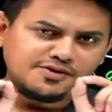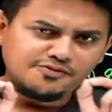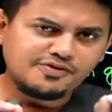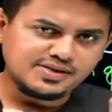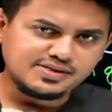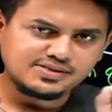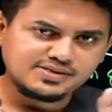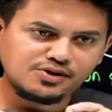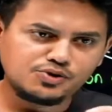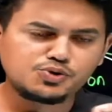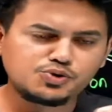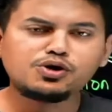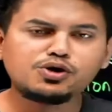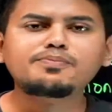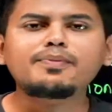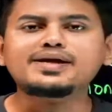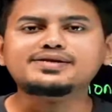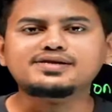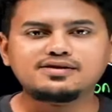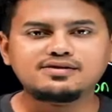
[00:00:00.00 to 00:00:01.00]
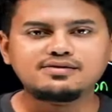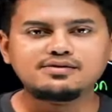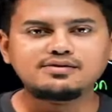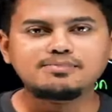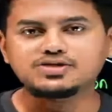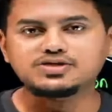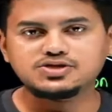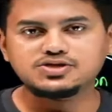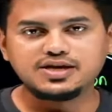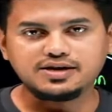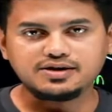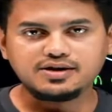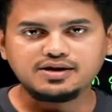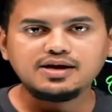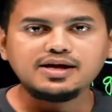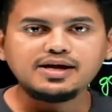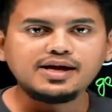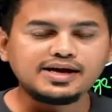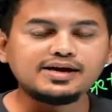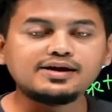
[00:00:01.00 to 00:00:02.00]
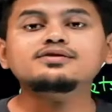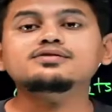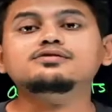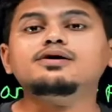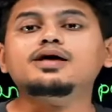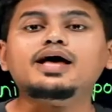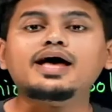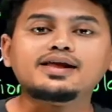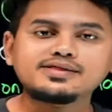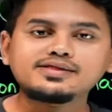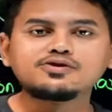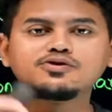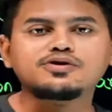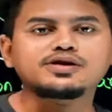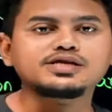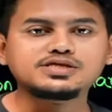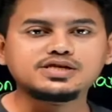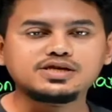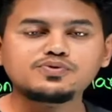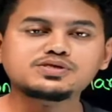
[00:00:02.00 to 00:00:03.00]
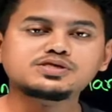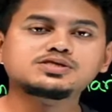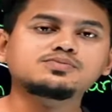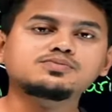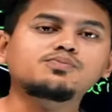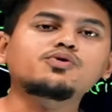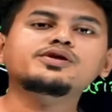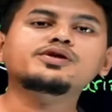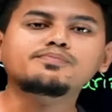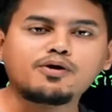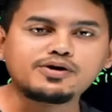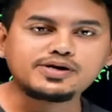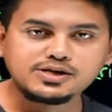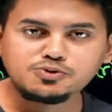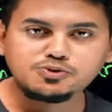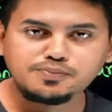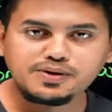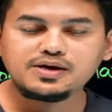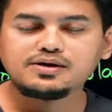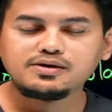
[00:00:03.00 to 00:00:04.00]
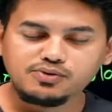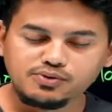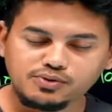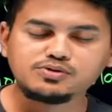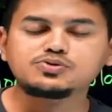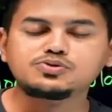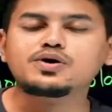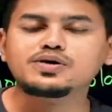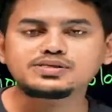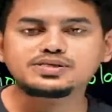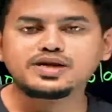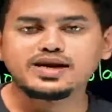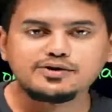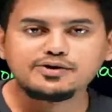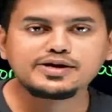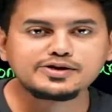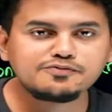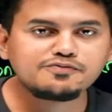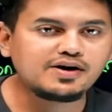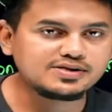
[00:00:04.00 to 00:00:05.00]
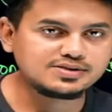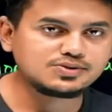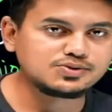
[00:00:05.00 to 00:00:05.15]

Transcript: difference do not matter much here. Here, another condition which is more important to consider according to